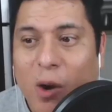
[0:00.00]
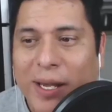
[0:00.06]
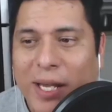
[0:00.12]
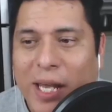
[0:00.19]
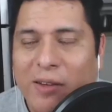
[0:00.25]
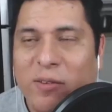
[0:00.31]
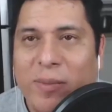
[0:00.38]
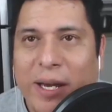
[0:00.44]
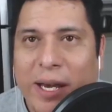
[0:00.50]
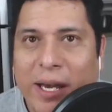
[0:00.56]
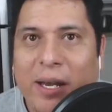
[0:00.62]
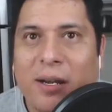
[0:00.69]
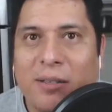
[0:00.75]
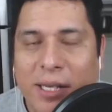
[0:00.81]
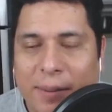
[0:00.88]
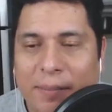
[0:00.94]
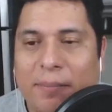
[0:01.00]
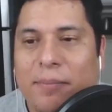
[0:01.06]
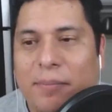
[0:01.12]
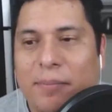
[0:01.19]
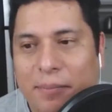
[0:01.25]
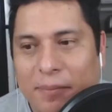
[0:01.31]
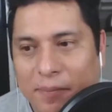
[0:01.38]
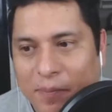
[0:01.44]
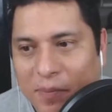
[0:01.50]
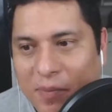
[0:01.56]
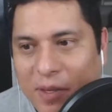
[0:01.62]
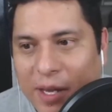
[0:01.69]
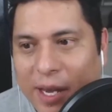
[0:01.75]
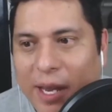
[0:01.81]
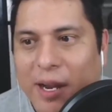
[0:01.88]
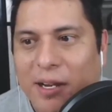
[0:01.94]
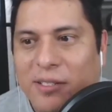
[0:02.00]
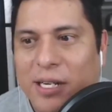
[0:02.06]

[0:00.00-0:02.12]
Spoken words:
Oh, I gave him an 8 out of 10. 8 out